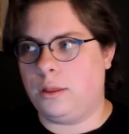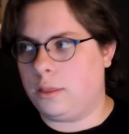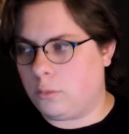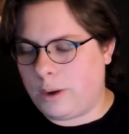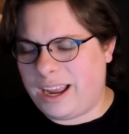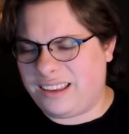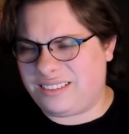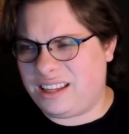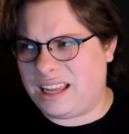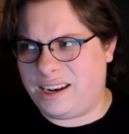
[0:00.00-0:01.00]
The way I
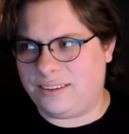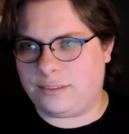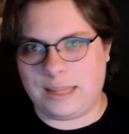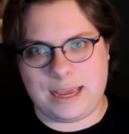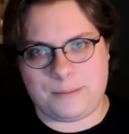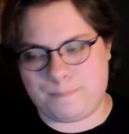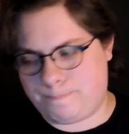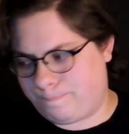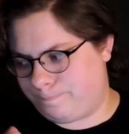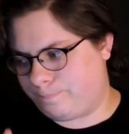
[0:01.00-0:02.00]
see that is that
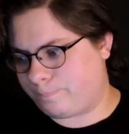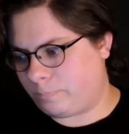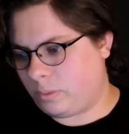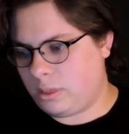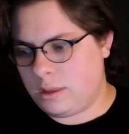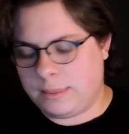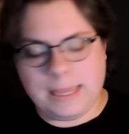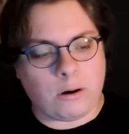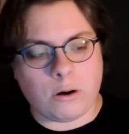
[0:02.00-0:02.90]
they